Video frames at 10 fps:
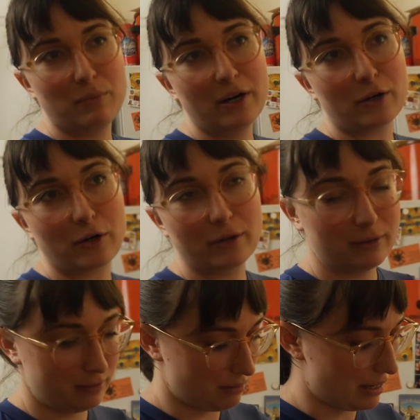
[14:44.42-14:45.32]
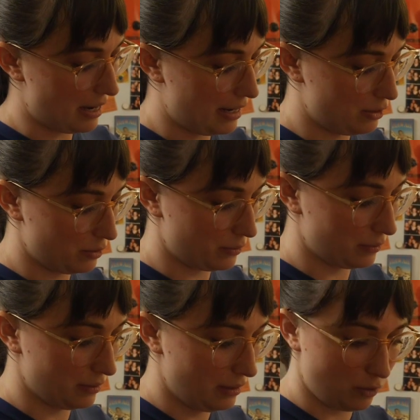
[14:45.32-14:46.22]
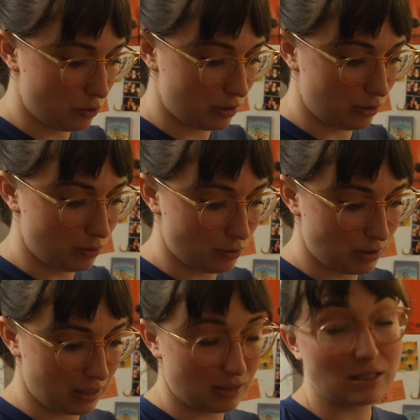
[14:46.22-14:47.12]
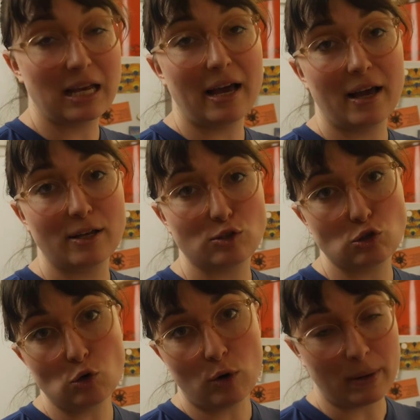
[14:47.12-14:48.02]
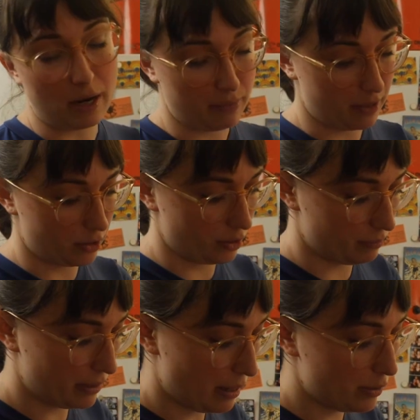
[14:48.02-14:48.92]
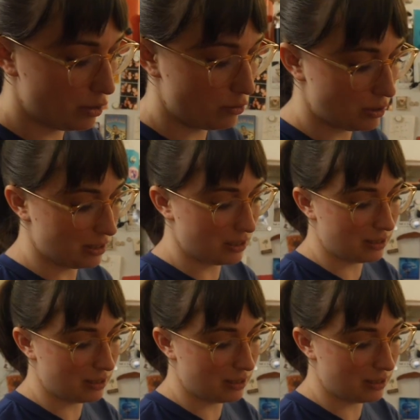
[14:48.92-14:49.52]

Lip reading: butter like I do, you can use that sad store-bought butter. But I'm gonna use this